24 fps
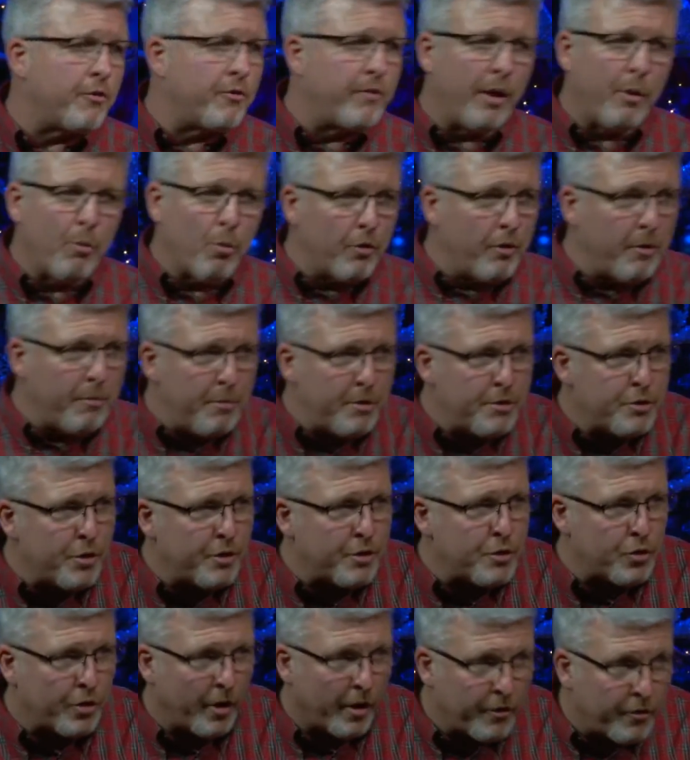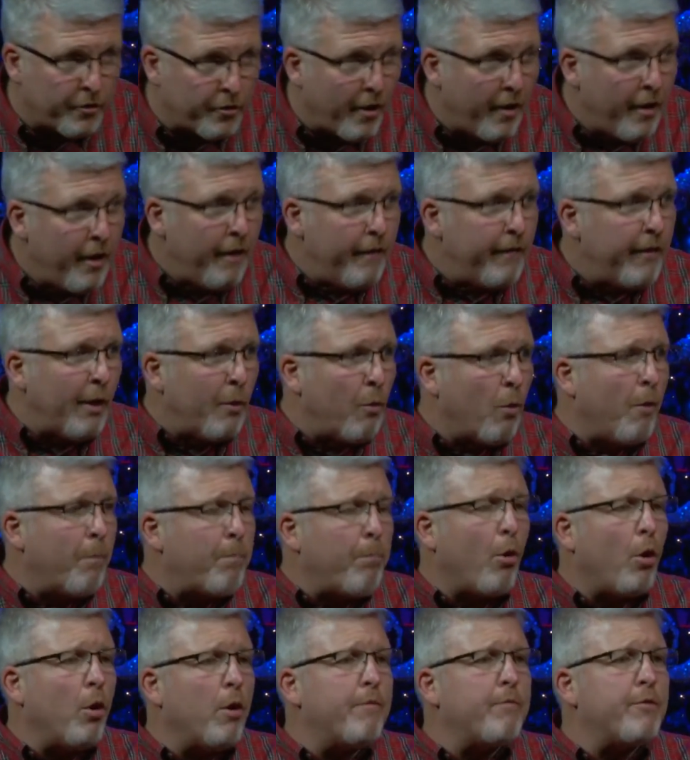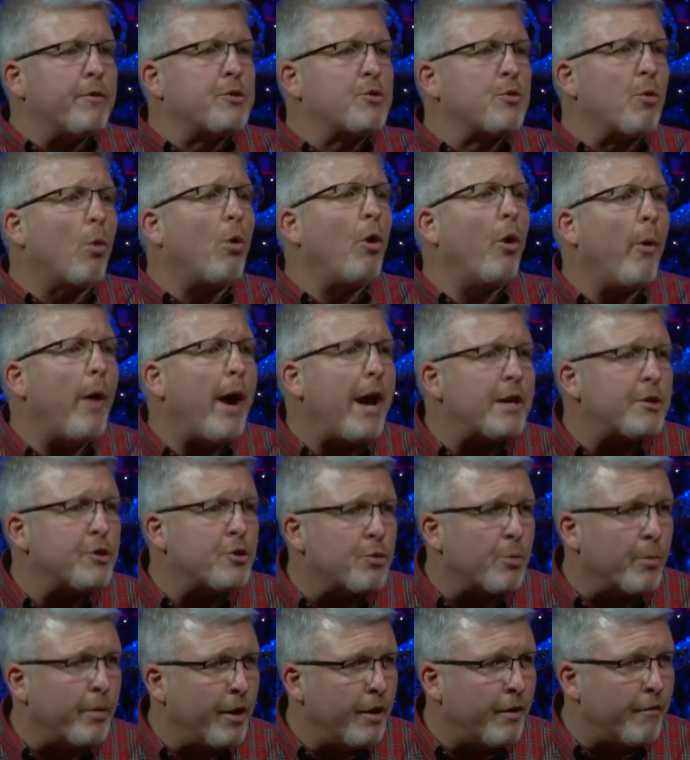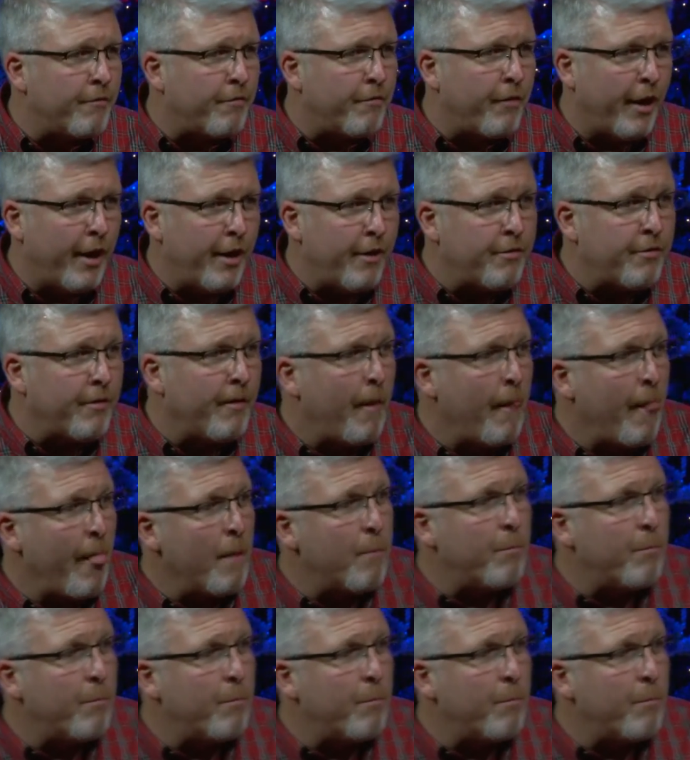They were the magicians. They were a part of the Zoroastrian faith.